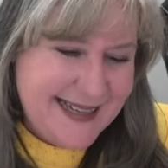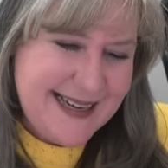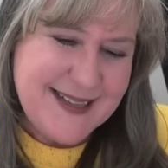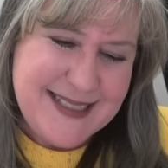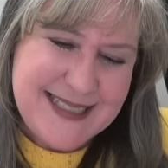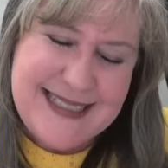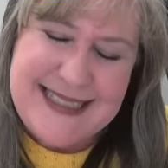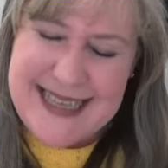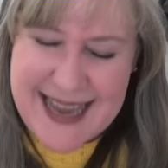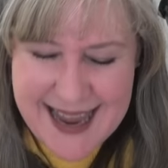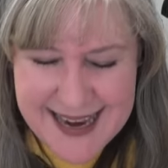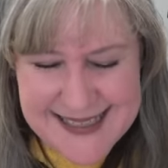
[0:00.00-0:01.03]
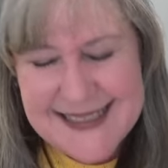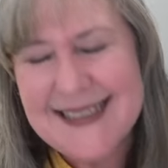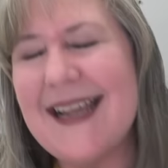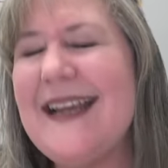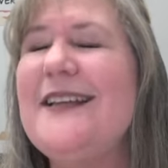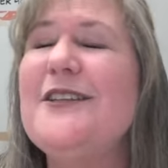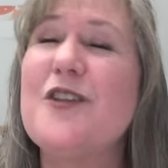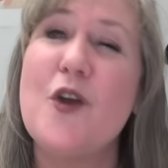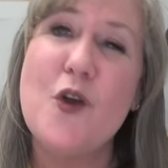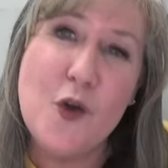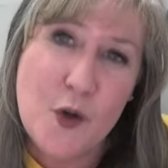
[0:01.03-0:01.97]
Now today today is
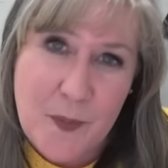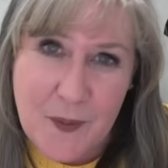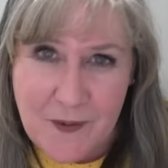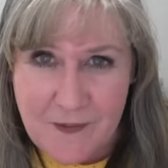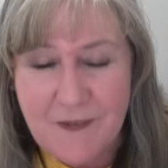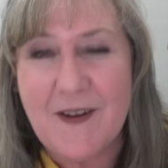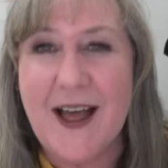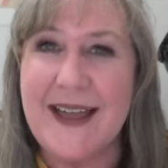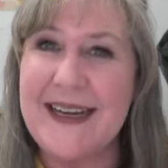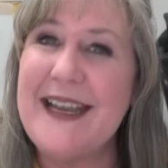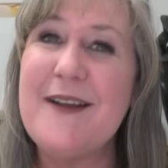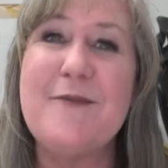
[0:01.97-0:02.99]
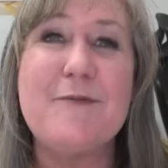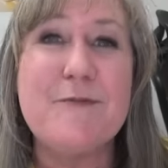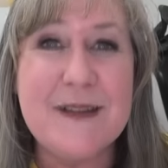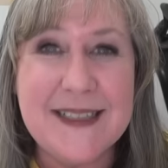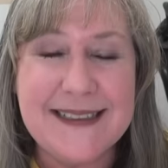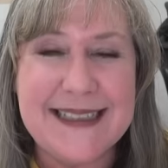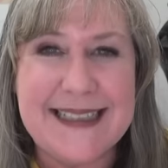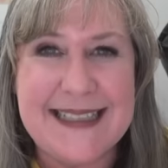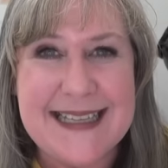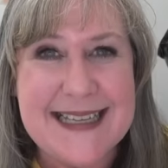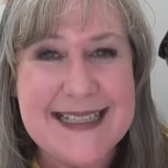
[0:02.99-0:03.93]
uber fun. It really
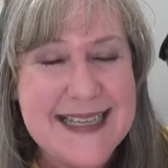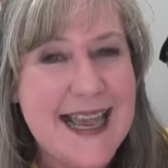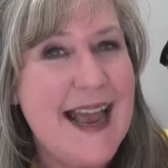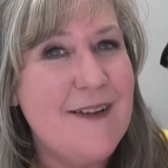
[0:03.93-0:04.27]
is.